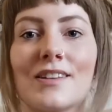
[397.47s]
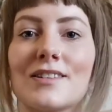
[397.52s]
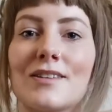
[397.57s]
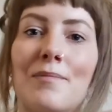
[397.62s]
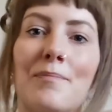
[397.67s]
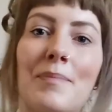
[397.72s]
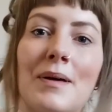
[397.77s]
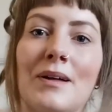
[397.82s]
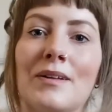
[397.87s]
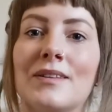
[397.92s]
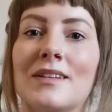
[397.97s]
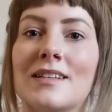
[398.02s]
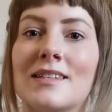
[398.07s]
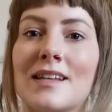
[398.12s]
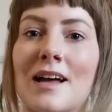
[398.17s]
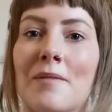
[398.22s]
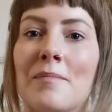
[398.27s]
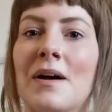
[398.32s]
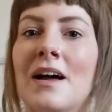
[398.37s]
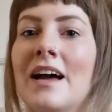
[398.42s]
So build this
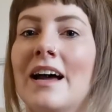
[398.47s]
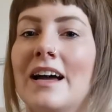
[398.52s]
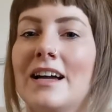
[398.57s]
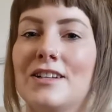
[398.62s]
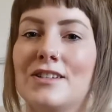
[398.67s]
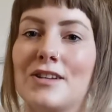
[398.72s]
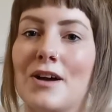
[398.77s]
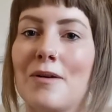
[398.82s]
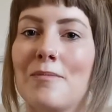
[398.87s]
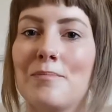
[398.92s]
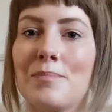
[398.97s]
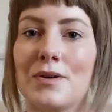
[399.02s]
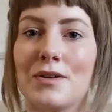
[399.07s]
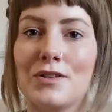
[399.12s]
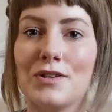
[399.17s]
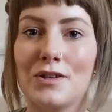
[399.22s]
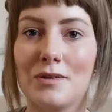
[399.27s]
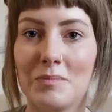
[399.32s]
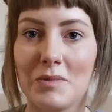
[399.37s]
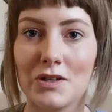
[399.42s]
up and don't put
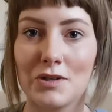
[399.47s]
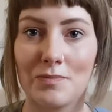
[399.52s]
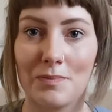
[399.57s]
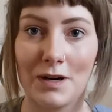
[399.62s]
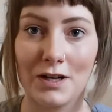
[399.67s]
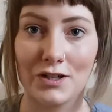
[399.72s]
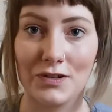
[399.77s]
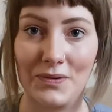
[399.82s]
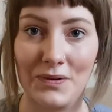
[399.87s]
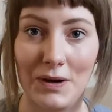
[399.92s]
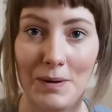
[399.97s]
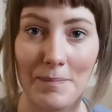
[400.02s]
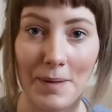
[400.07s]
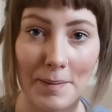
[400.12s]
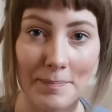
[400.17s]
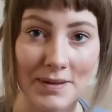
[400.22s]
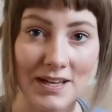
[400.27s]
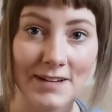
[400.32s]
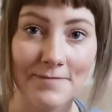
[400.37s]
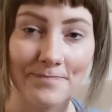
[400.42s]
too much pressure on your
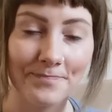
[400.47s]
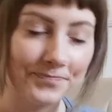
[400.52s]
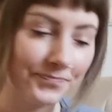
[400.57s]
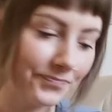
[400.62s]
puppy.